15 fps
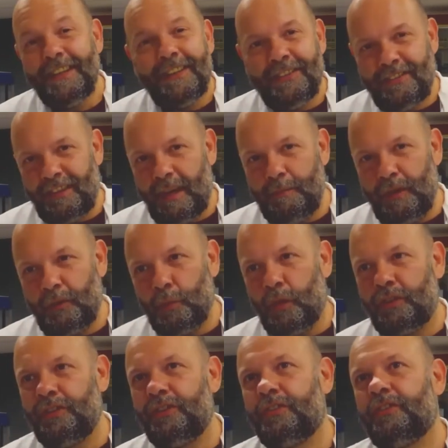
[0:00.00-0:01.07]
Same in
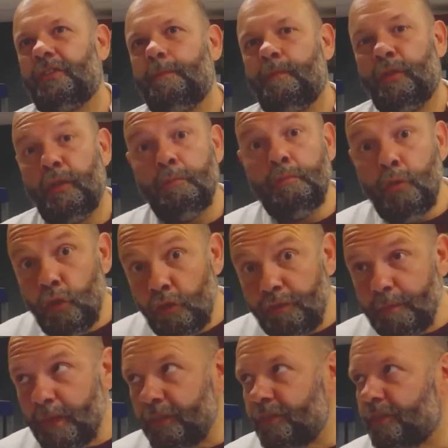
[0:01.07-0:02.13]
watches. The
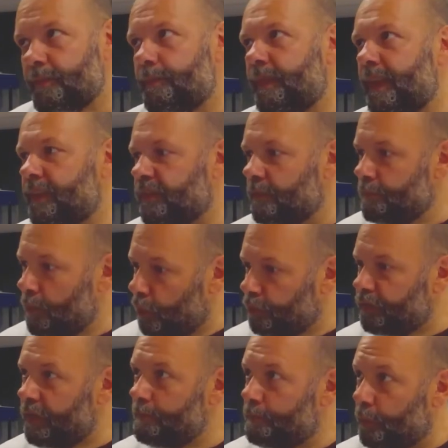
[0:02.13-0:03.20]
movement is the
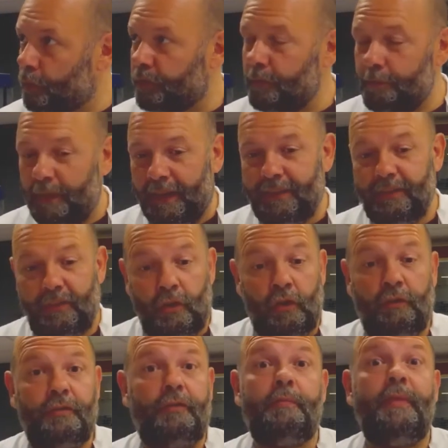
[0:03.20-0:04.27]
most important bit
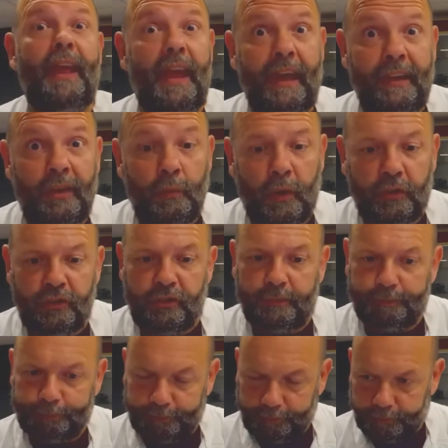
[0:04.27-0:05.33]
of any watch.
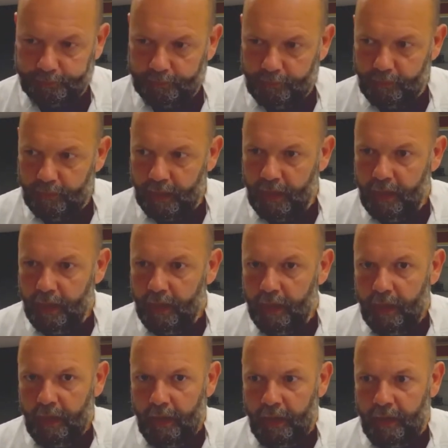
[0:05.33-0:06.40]

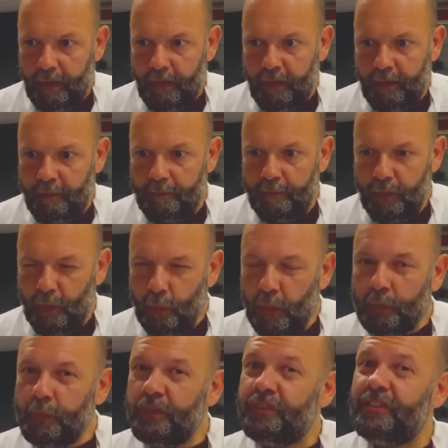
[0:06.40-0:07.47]

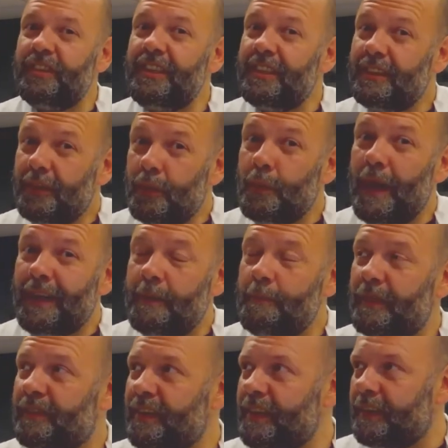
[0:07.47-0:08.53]
What we see quite a
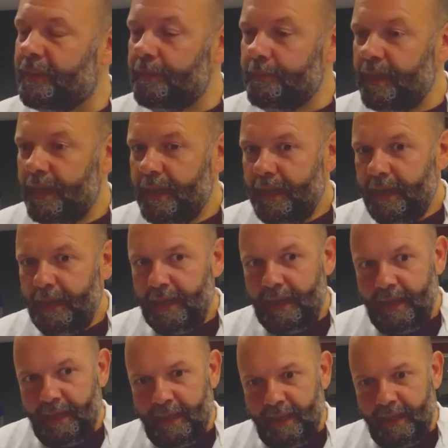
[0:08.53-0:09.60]
bit here
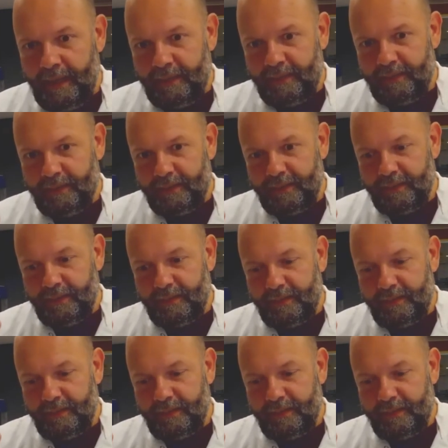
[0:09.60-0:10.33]
is